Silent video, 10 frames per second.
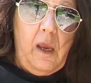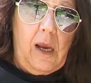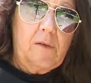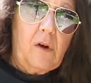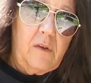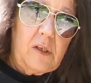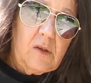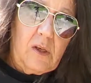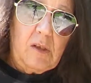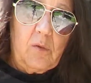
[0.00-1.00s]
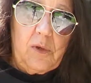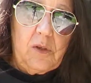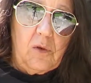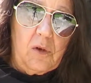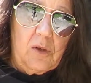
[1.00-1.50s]
After all these years of
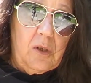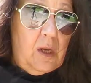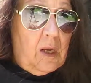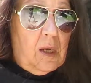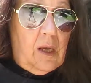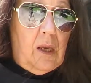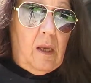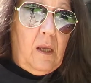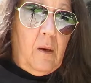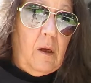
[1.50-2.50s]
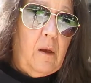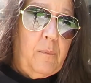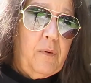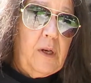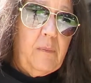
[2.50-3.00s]
research,
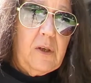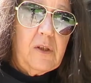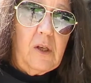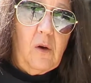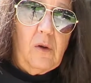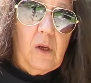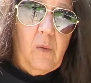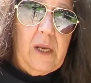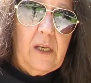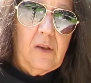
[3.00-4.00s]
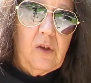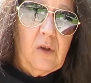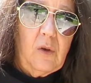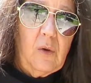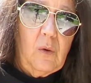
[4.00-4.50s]
pretty much the only way
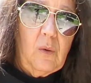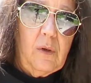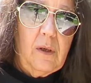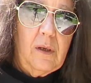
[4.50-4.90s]
to